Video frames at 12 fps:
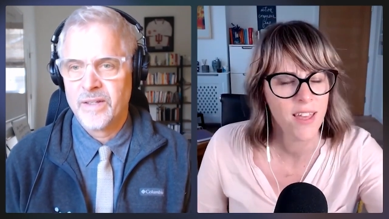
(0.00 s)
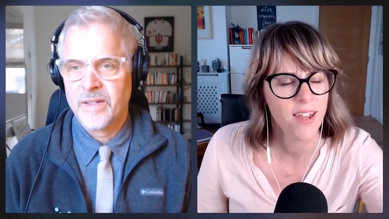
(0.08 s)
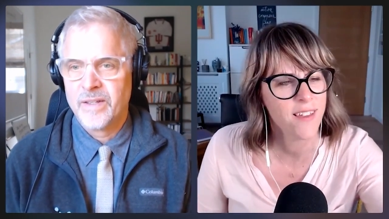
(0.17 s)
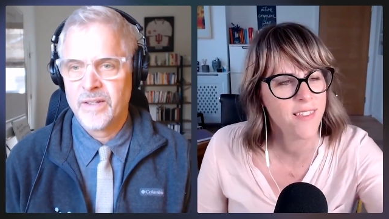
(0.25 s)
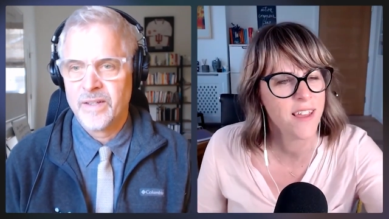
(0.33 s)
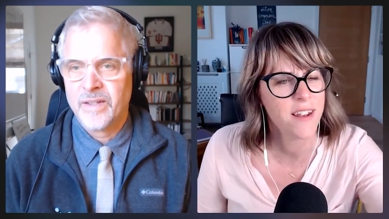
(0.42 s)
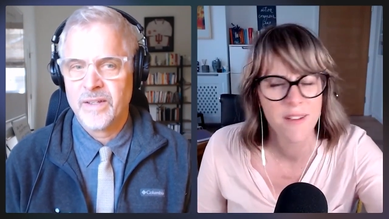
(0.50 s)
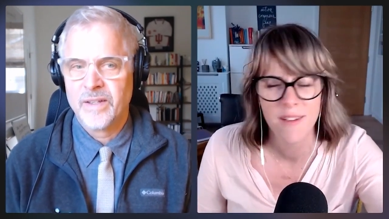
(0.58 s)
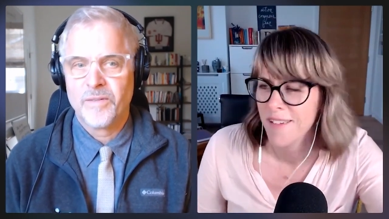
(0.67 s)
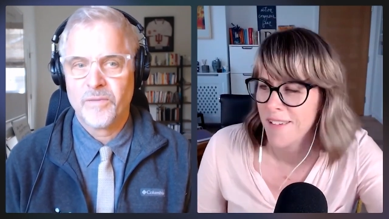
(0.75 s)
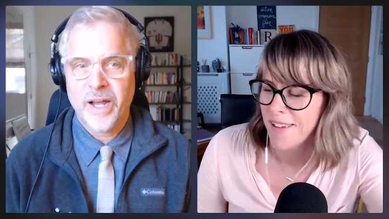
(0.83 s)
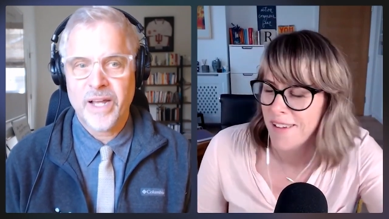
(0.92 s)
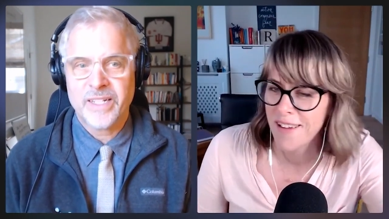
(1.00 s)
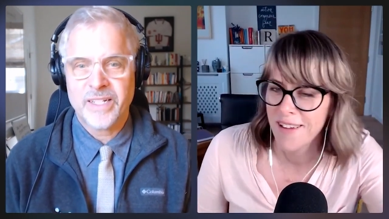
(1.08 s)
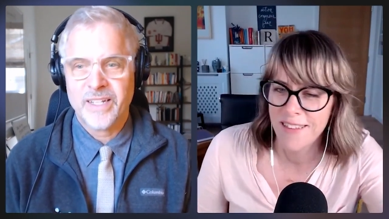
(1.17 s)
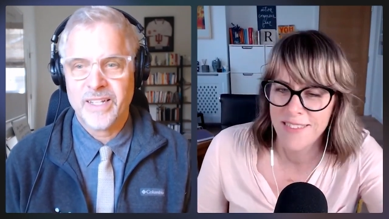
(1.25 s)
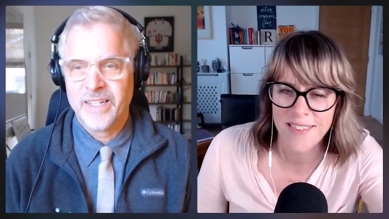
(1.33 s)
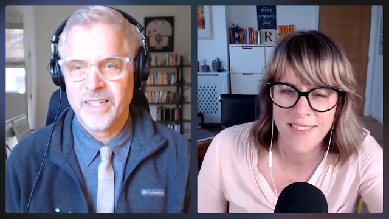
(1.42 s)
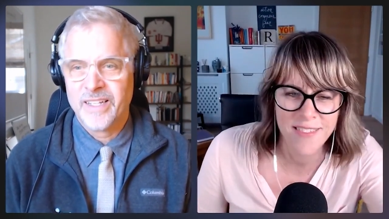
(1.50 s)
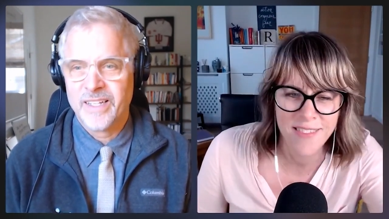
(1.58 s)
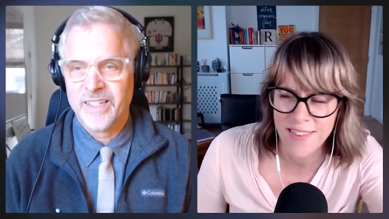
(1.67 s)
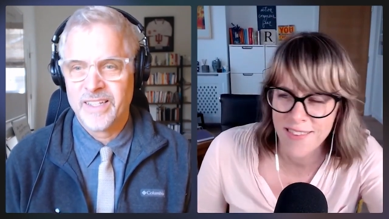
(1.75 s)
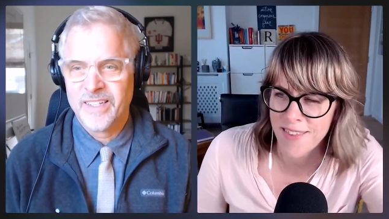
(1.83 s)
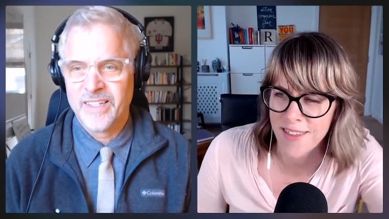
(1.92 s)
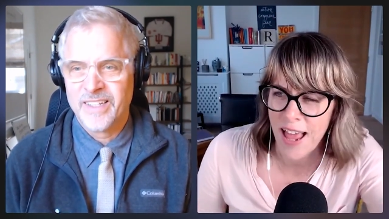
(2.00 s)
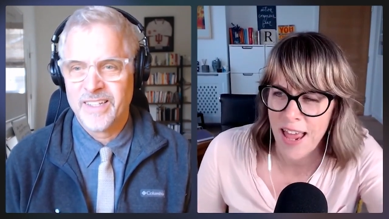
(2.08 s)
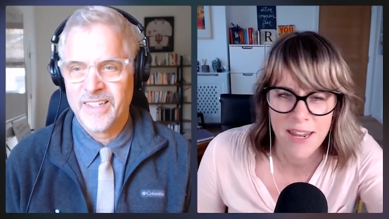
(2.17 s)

Speaker 1: and I said, Right. This, is, this isn't